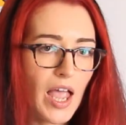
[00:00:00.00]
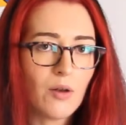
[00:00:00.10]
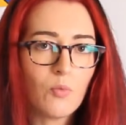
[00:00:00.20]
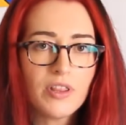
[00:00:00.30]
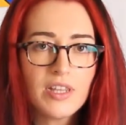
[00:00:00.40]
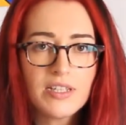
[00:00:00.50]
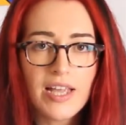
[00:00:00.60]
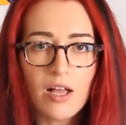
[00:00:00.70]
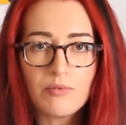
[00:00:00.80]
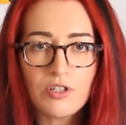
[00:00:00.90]
And what this
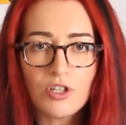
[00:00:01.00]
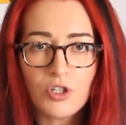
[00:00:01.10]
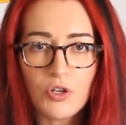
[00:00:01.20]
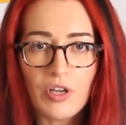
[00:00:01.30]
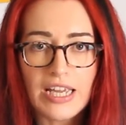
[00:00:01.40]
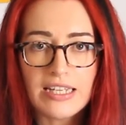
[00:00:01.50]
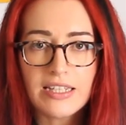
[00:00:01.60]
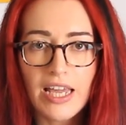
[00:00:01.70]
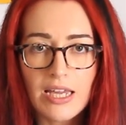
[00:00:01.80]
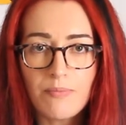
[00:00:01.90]
helps to do is
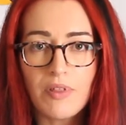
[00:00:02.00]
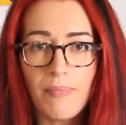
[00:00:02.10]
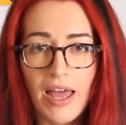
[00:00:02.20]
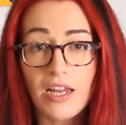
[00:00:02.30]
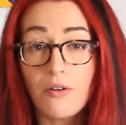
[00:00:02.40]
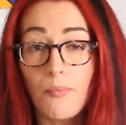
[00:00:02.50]
keep the paint